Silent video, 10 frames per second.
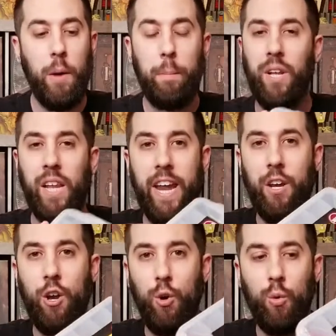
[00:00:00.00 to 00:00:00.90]

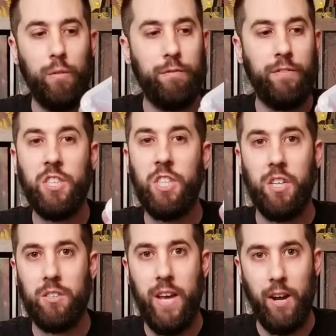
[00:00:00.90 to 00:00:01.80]
Plano fishing
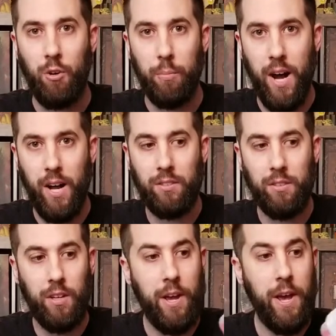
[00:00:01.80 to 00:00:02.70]
tackle box.
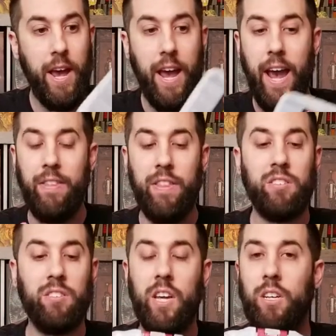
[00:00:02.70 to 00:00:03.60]
And this
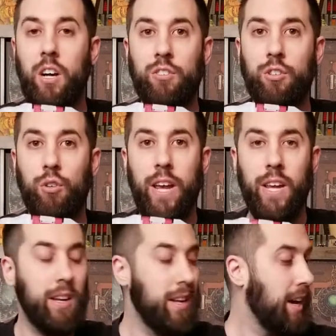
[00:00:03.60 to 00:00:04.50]
thing does
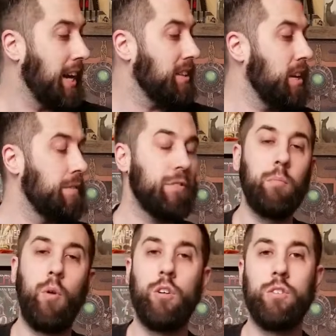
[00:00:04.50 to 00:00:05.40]
great. I did it for
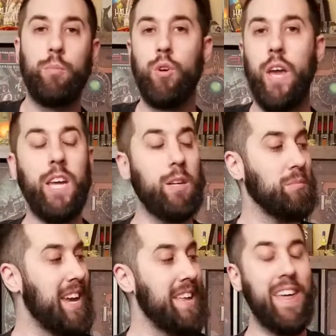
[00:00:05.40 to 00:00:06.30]
multiple games,
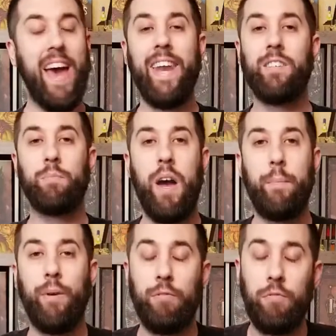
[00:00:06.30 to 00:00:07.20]
and that is my
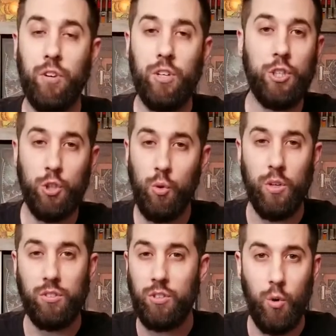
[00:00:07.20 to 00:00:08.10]
preferred
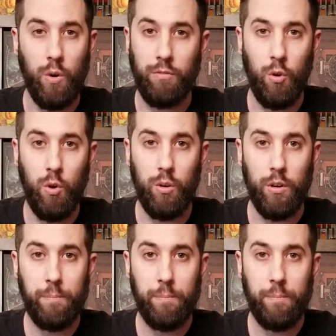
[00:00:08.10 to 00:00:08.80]
choice going forward.